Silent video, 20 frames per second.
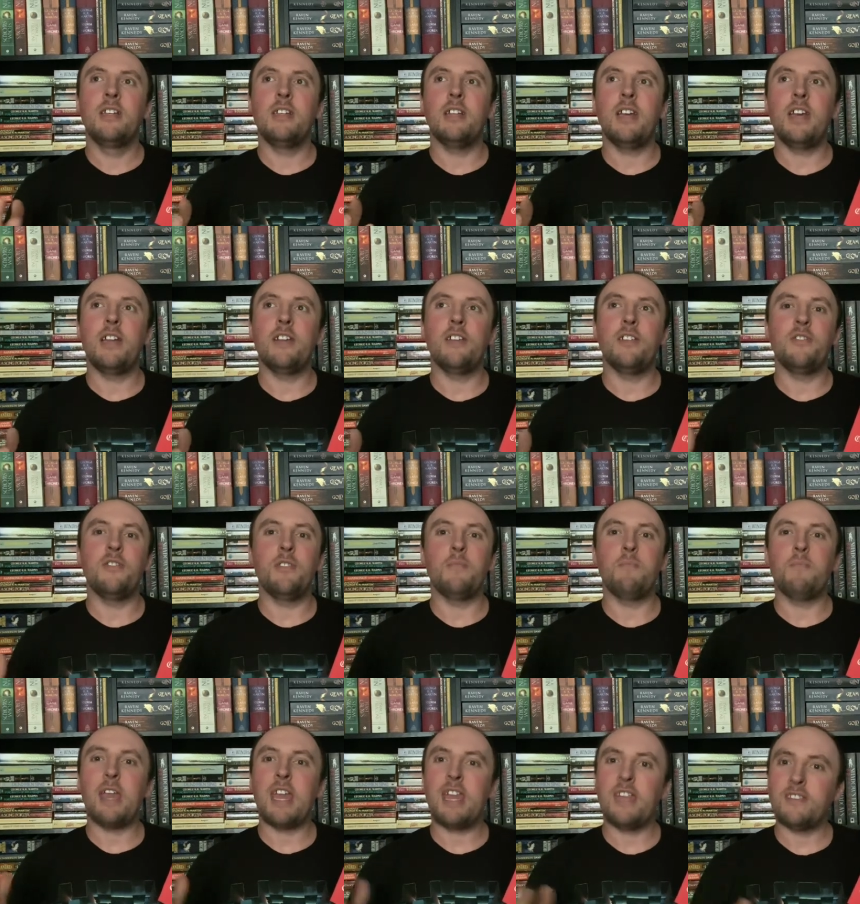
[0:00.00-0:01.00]
I don't know, the
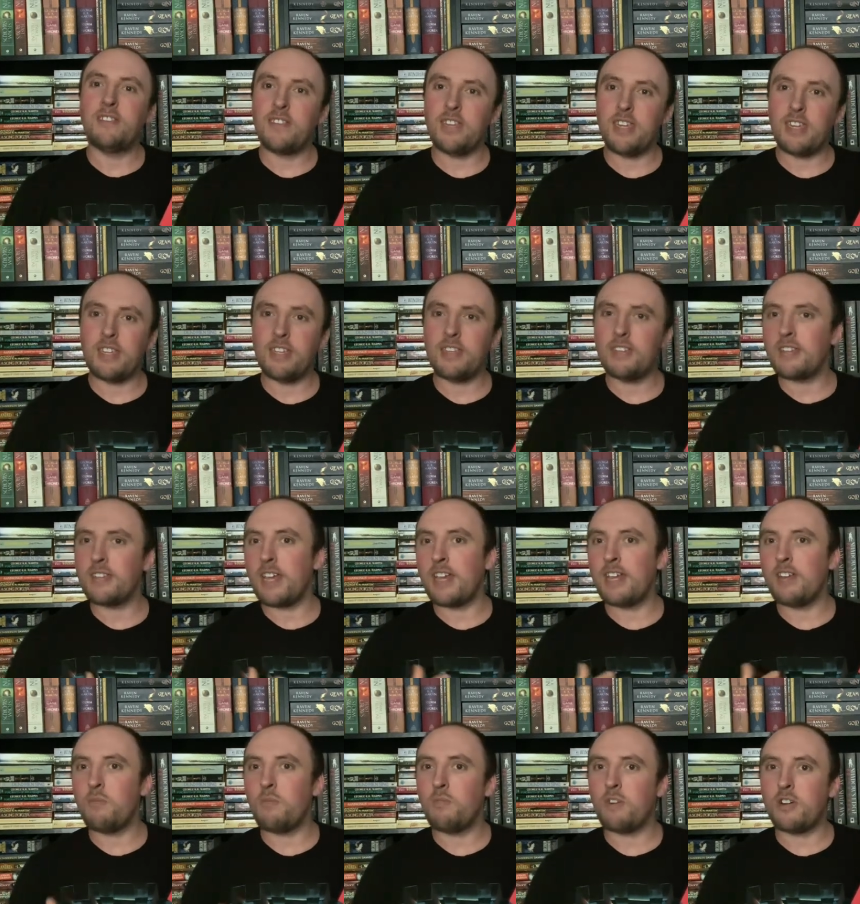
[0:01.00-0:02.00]
pacing is kind
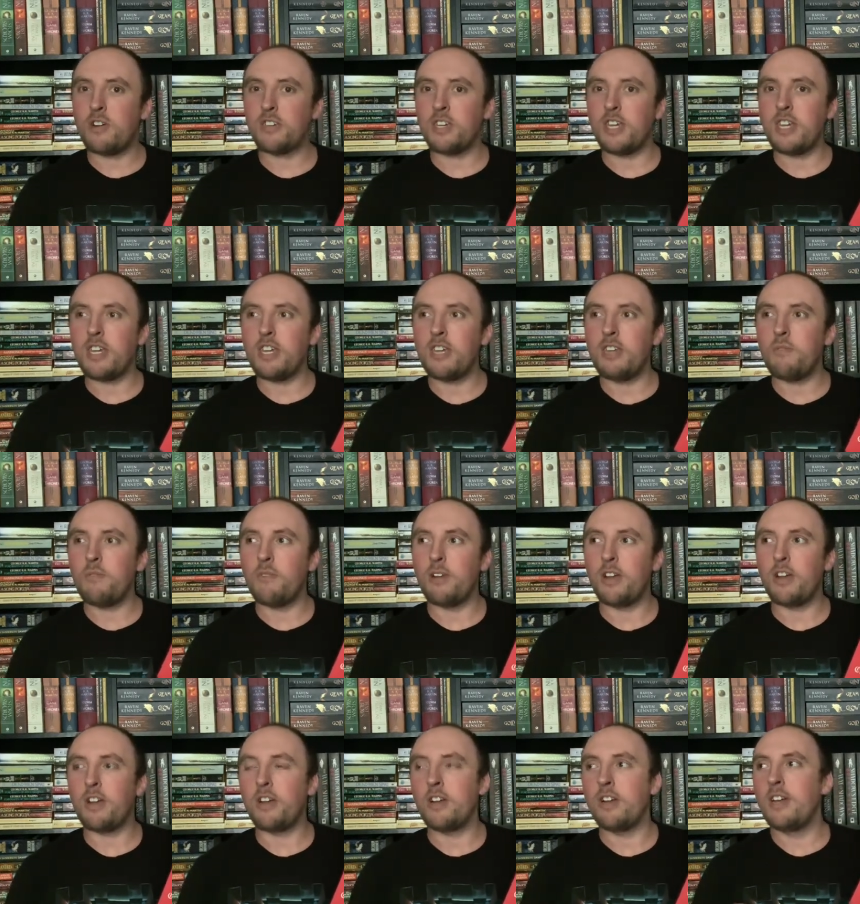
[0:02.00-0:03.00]
of wonky,
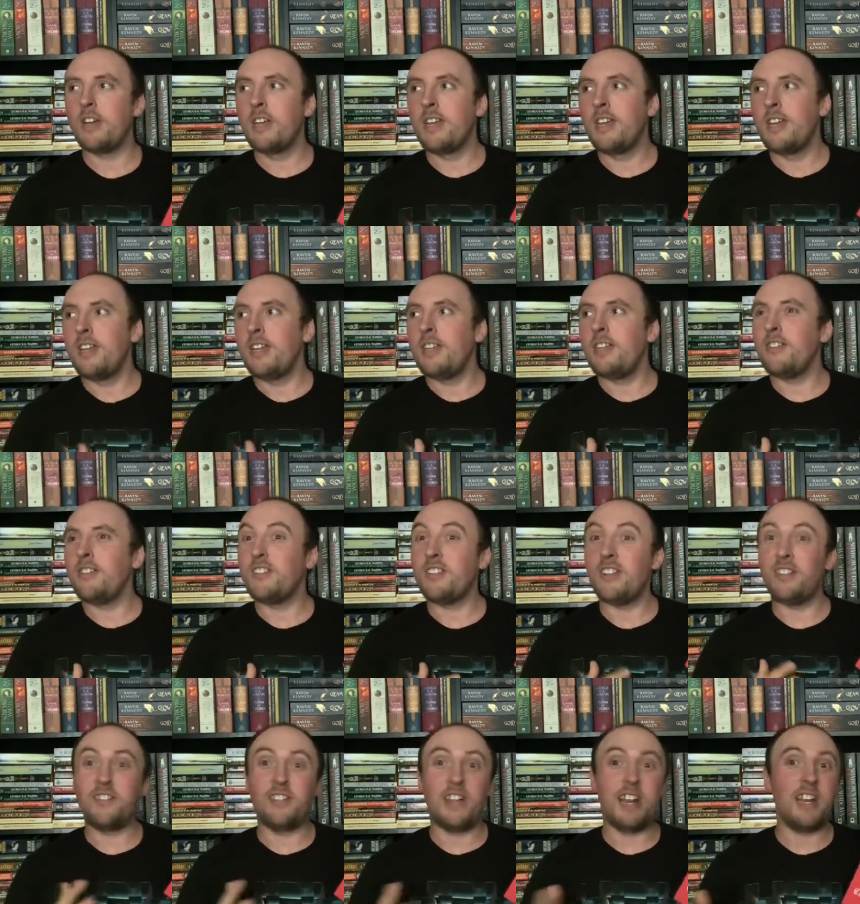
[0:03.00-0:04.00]
where there's a
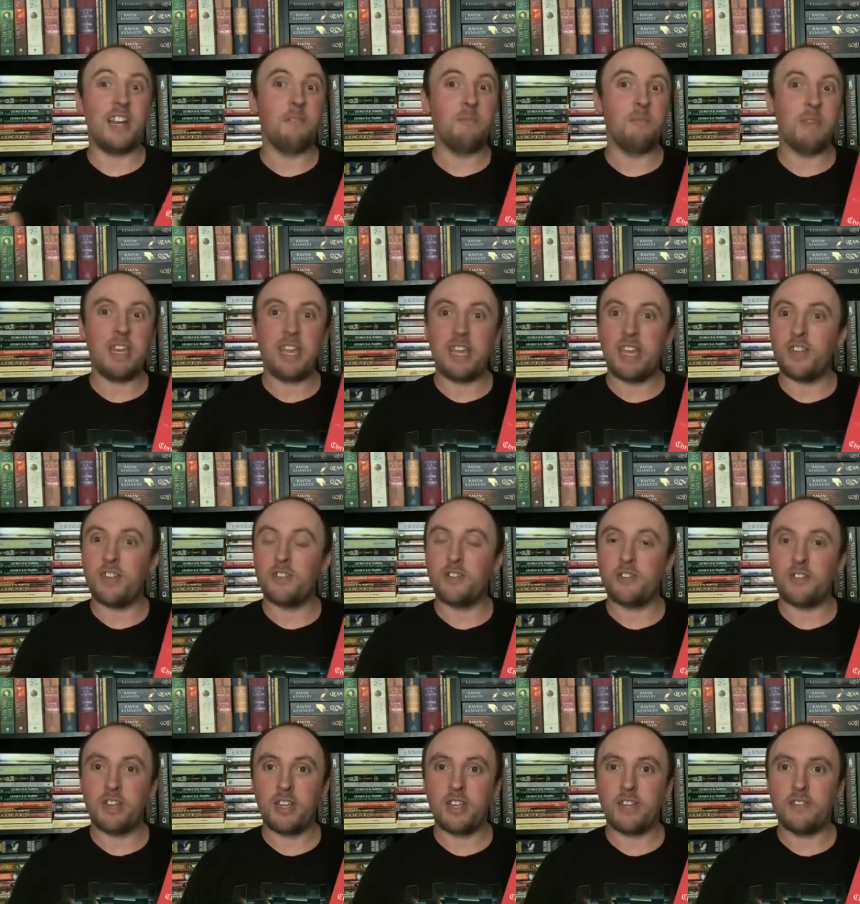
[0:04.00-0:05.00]
lot of
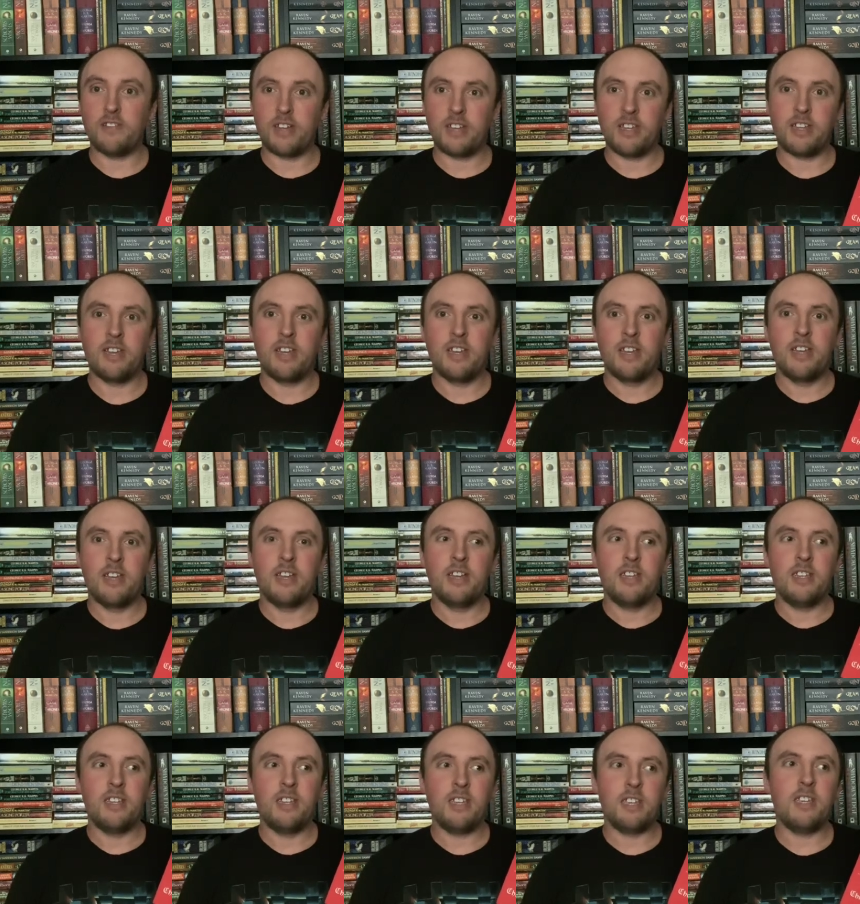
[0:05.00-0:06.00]
meandering. Like,
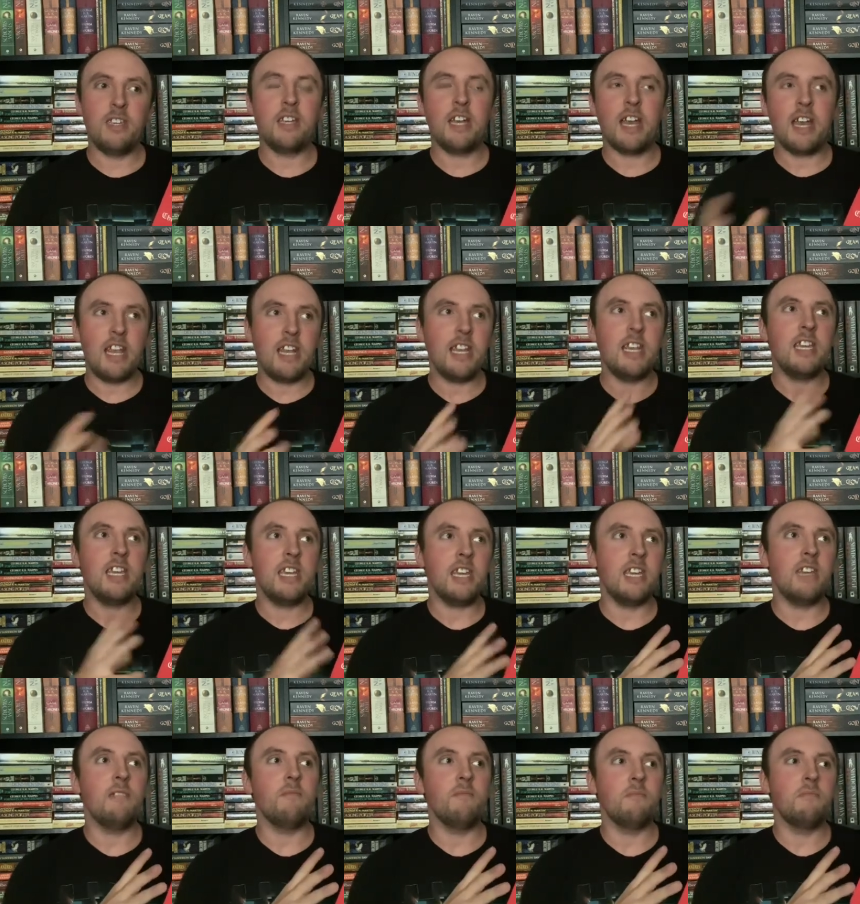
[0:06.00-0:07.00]
you, you kind of
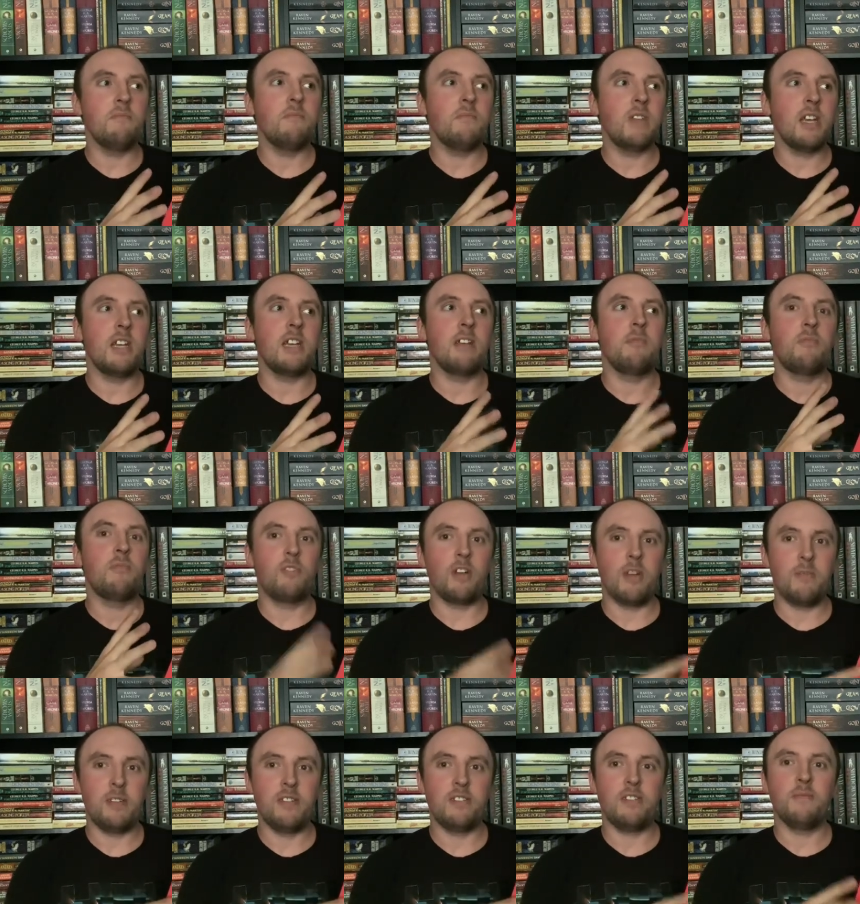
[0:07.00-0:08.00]
get like a
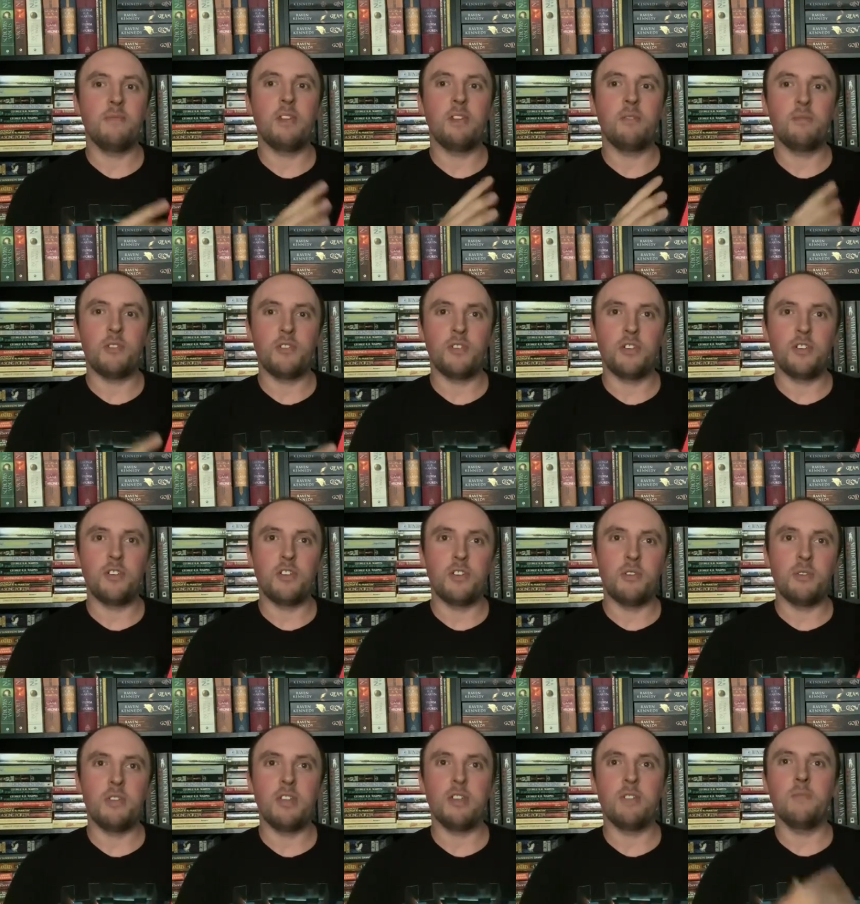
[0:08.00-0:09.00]
premise of like what they're
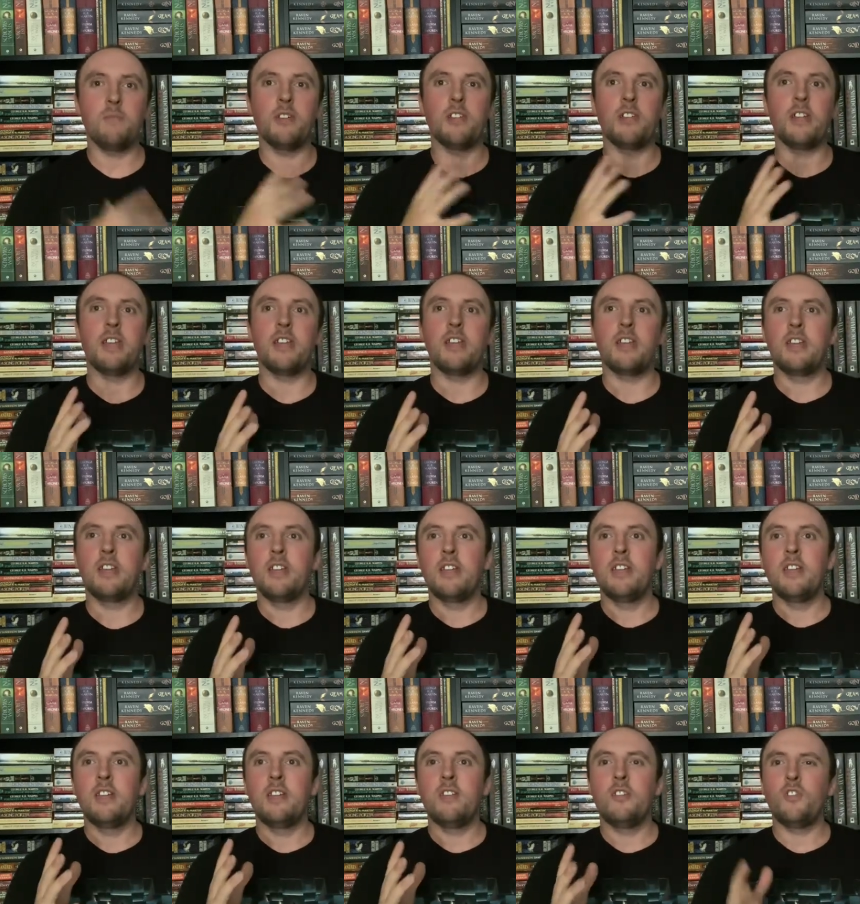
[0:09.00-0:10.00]
doing, but like
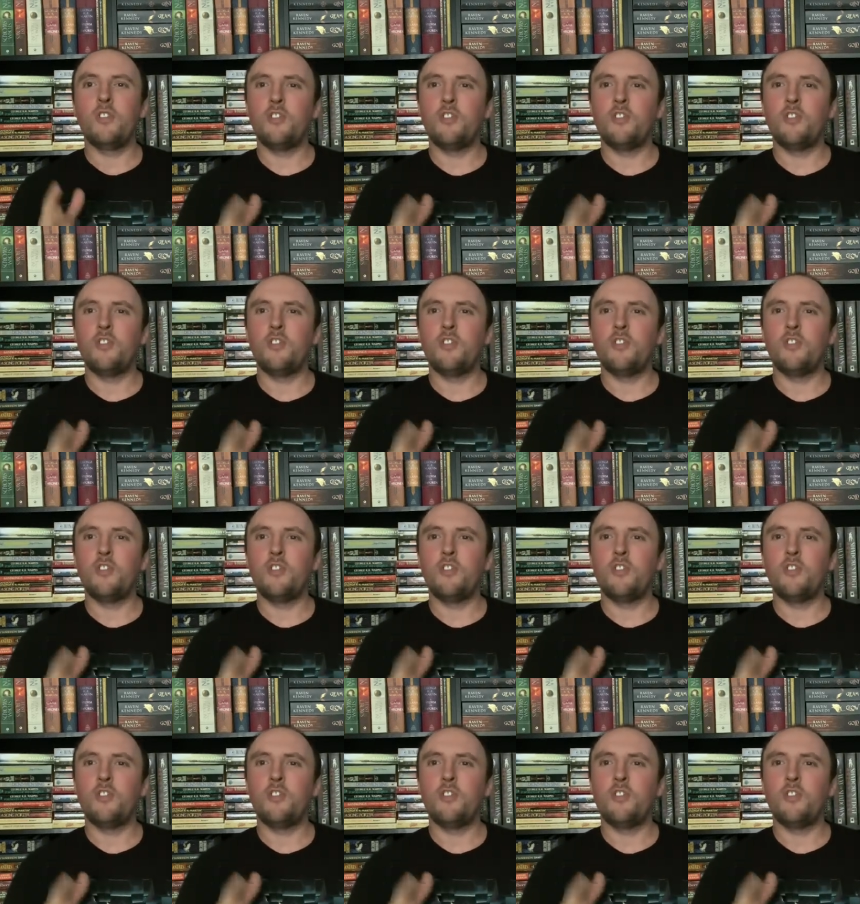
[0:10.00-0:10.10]
the